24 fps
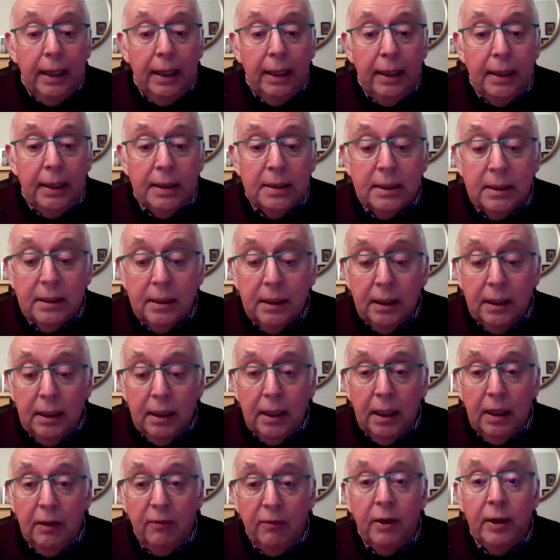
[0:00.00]
It's
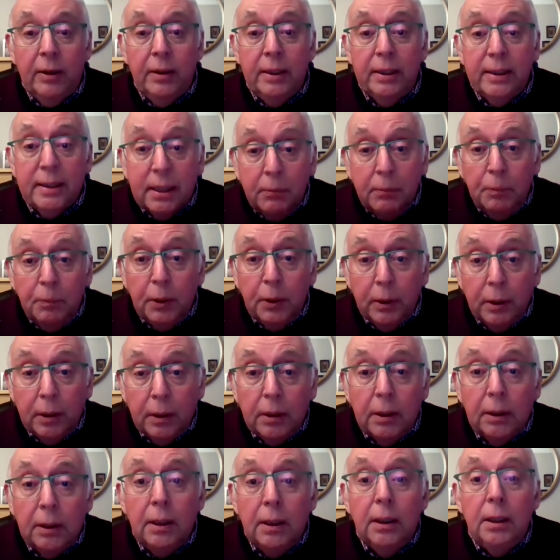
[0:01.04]
a very simple
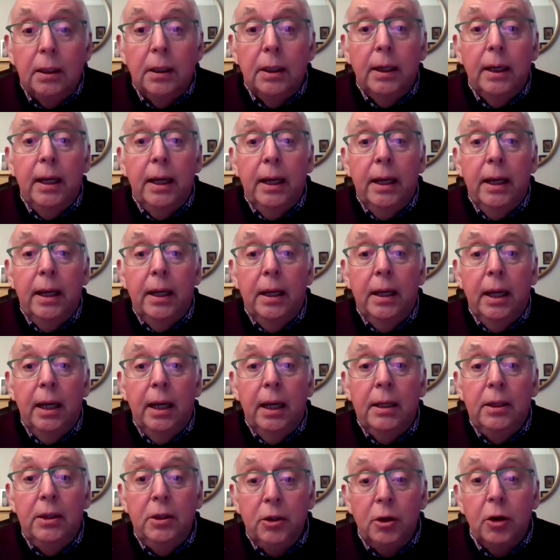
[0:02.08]

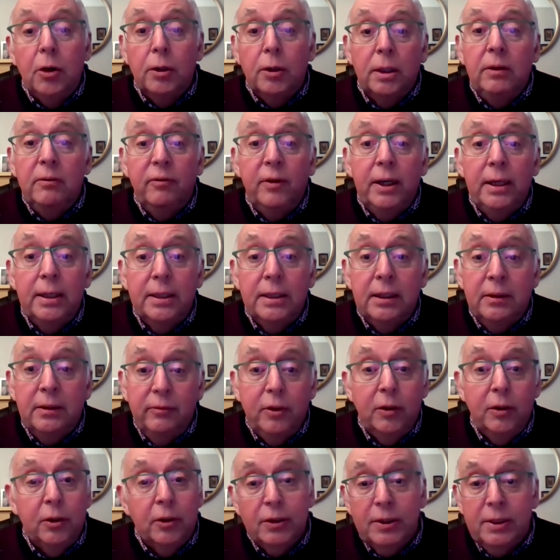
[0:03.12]
and non-invasive. You're
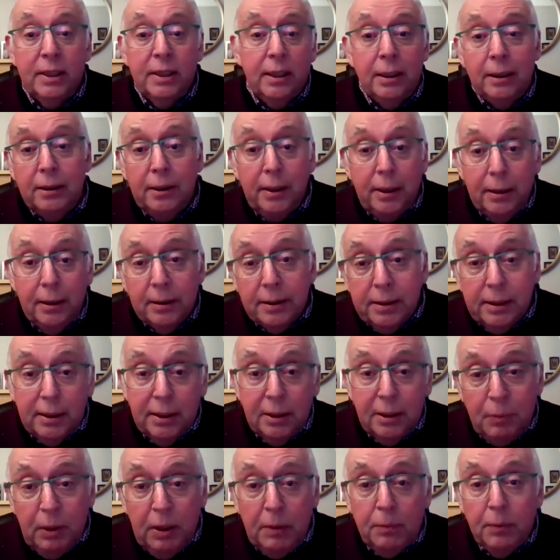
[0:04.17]
not sticking needles into
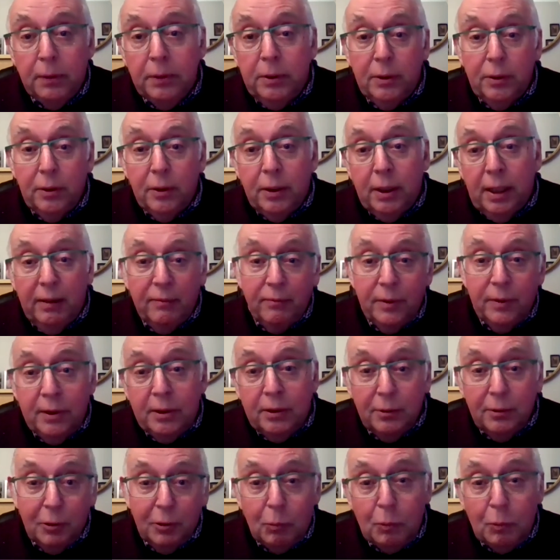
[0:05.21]
people. You're not having to
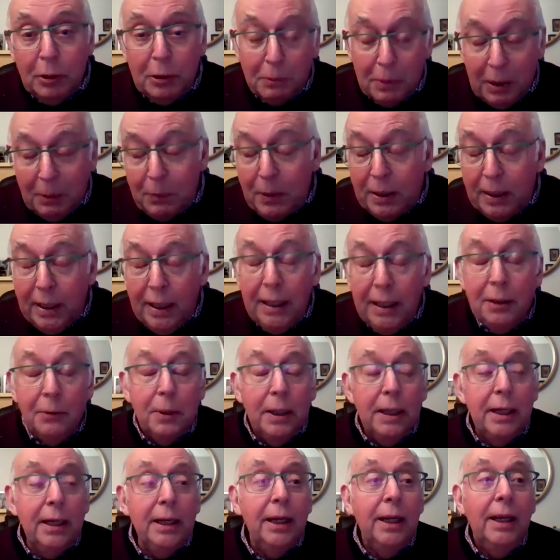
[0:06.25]
open them up in any
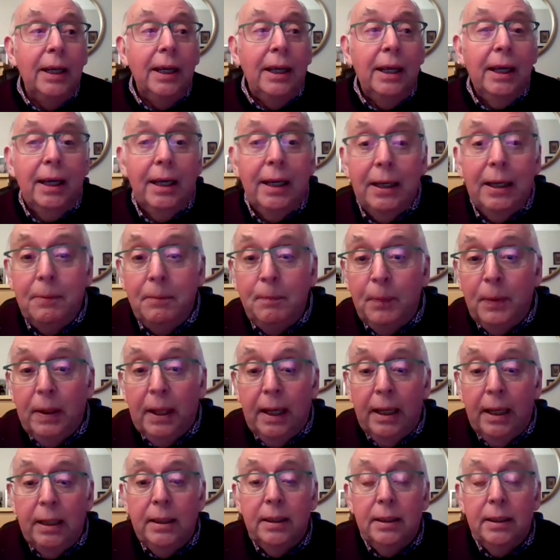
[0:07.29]
way.
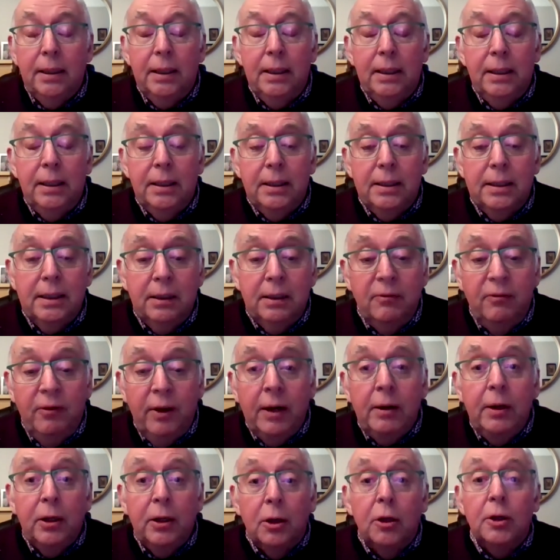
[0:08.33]
And it's
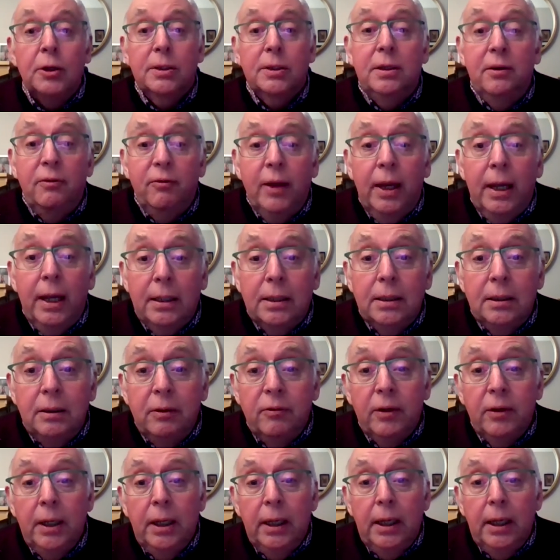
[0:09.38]
very cost effective.